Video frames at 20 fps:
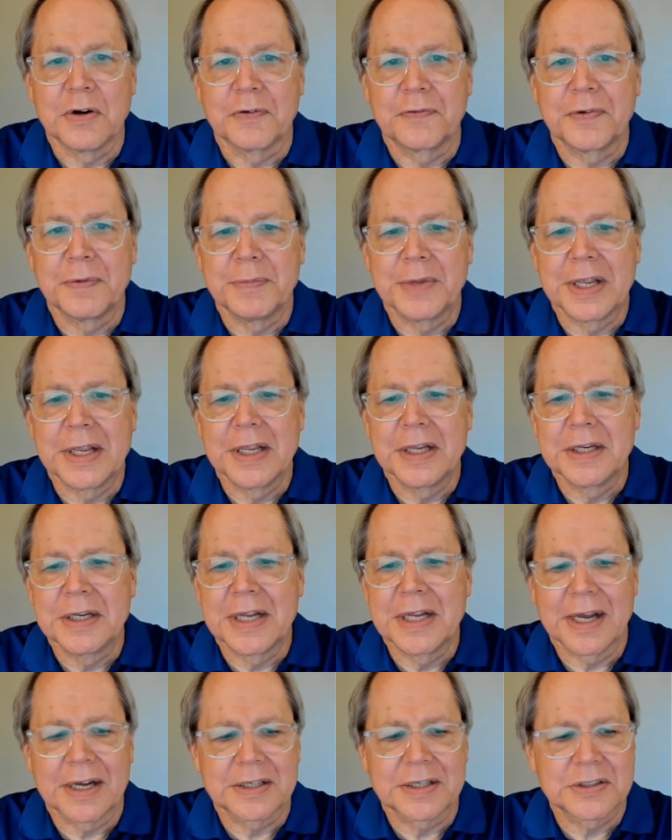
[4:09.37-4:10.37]
from the
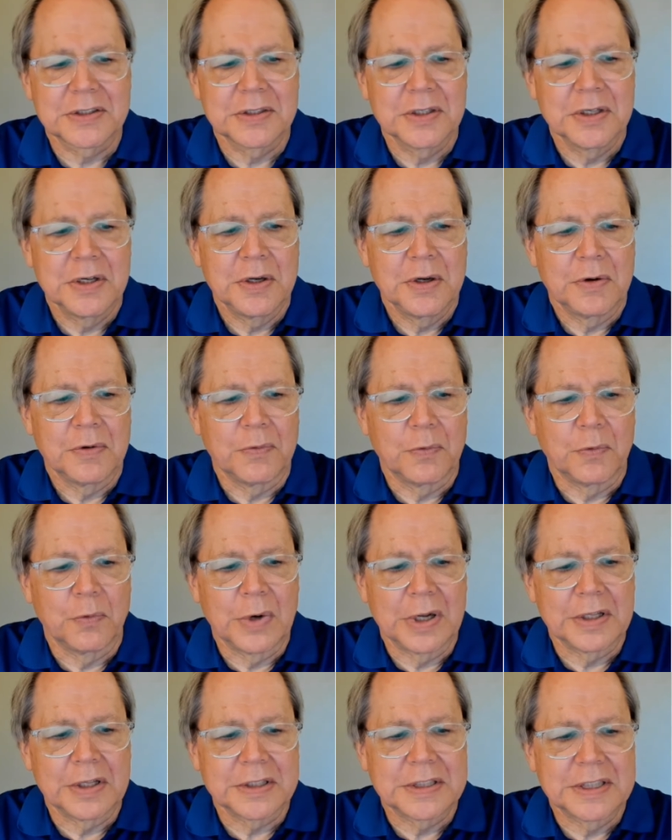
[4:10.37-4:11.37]
index
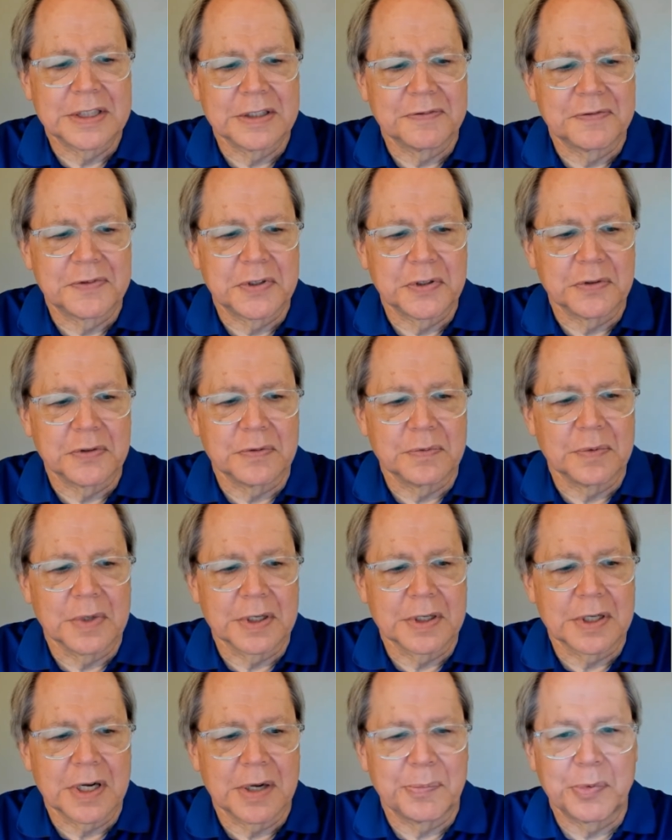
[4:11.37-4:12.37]
relative to
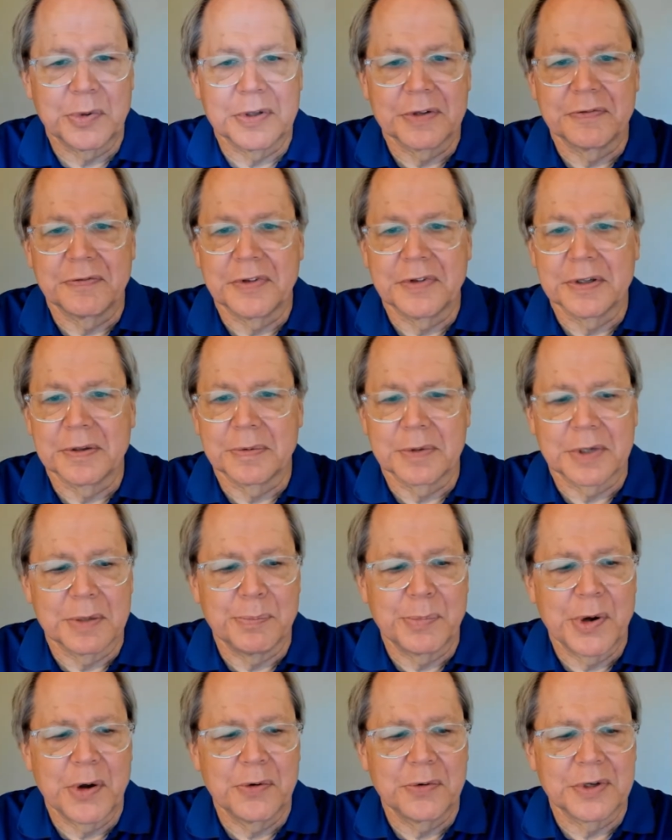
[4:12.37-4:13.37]
a couple of the
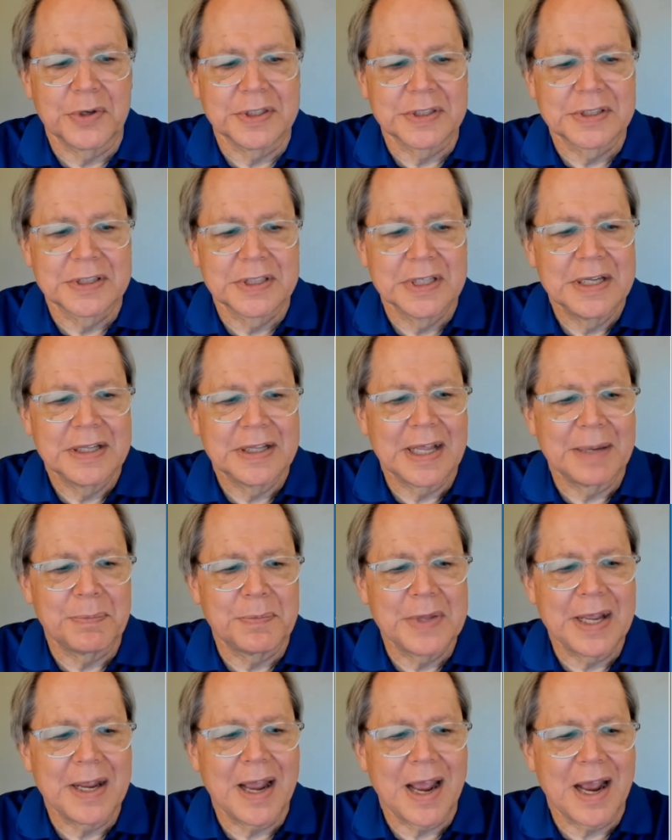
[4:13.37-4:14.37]
components,
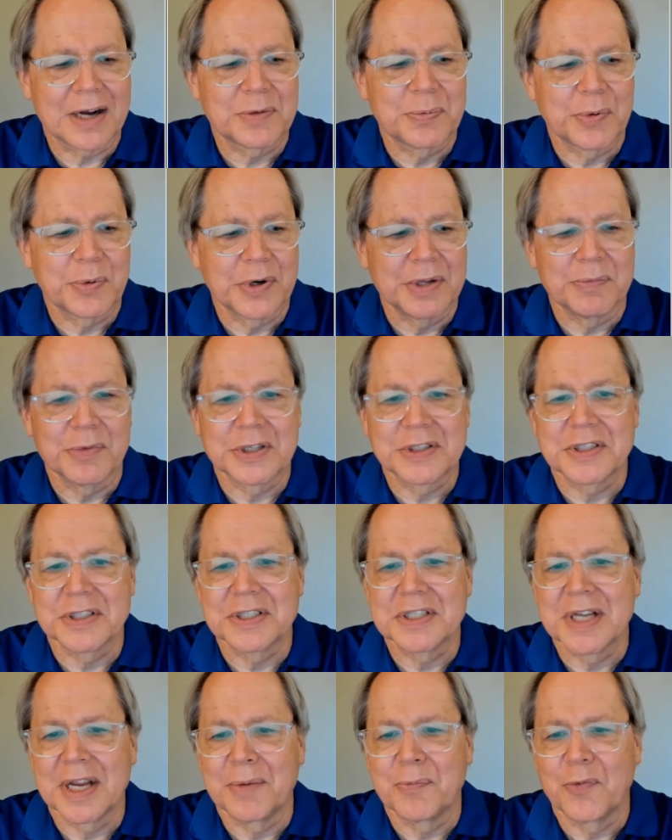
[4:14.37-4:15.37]
they act pretty much the
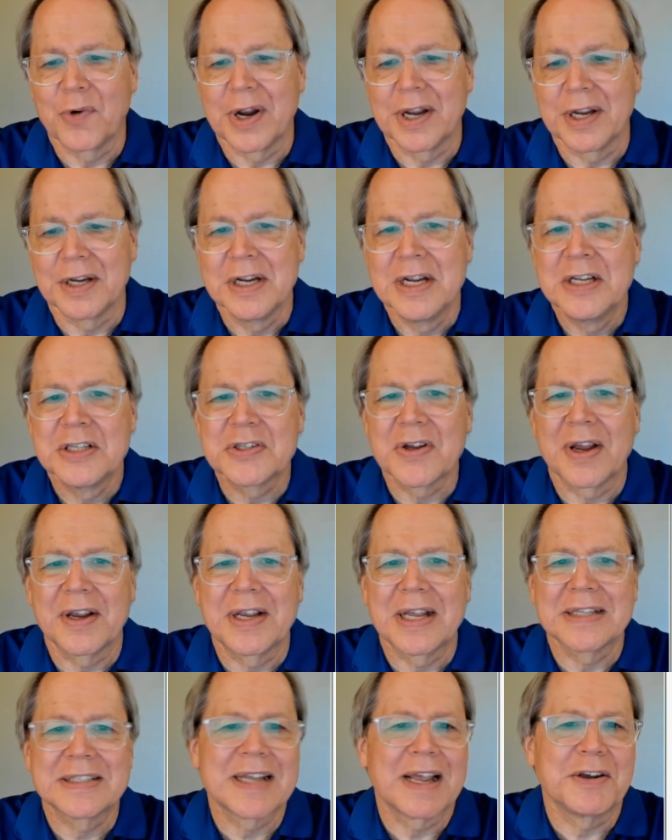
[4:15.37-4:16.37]
same way. So I
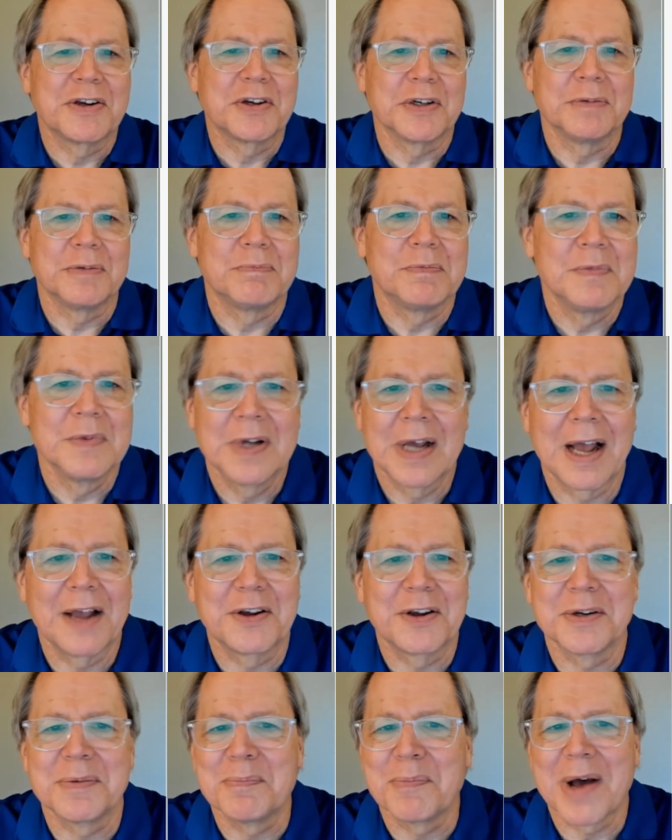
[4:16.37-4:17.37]
guess I
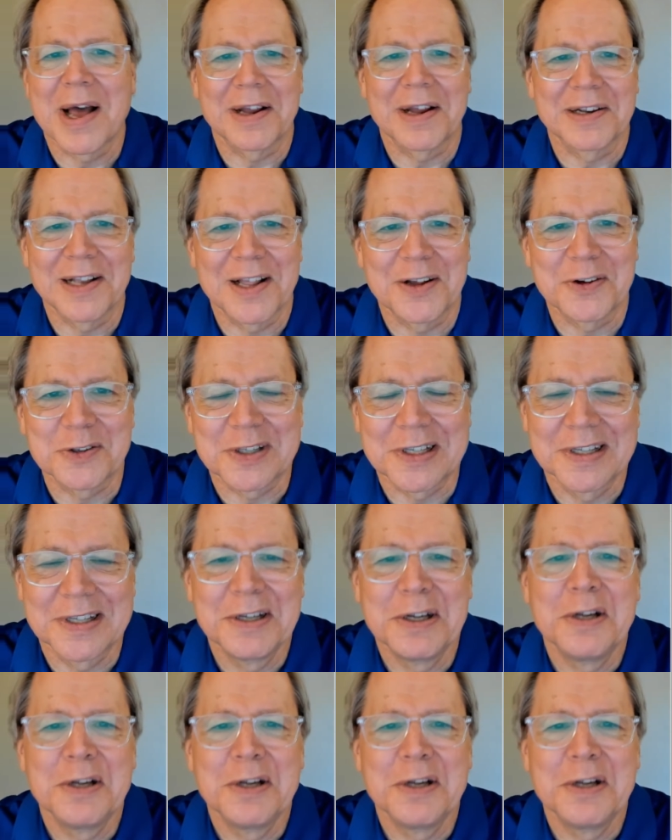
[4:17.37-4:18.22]
could model out,